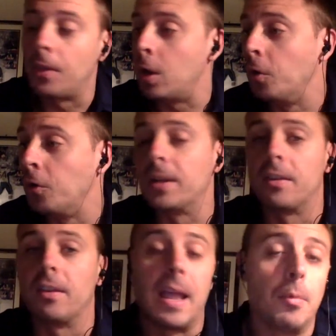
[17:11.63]
They know what he's
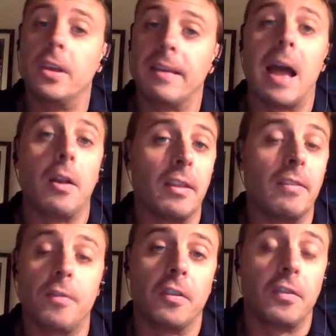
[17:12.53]
bringing to the table. He's out
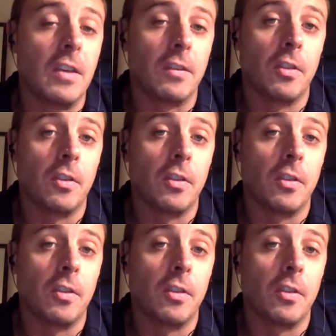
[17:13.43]
for the season.